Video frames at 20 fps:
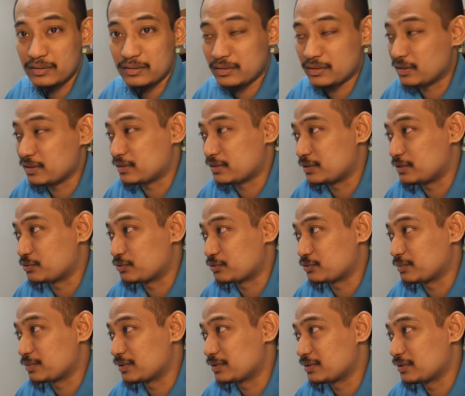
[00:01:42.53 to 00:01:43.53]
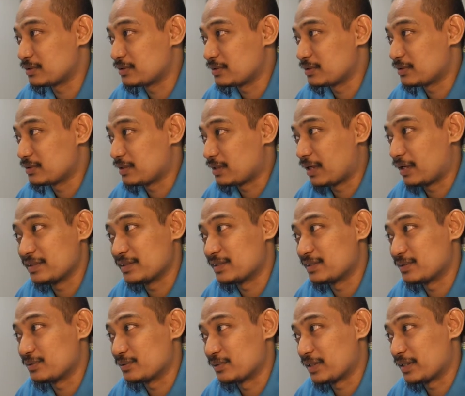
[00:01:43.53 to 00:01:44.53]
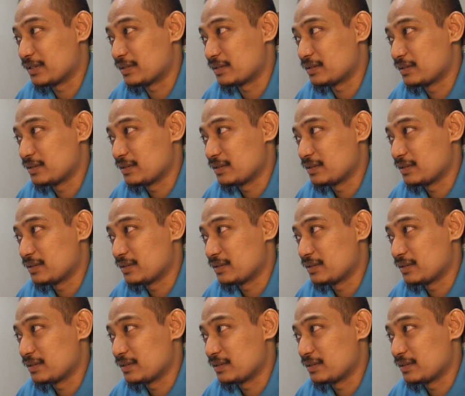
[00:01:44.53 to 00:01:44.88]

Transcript: That's news to me. I didn't know that.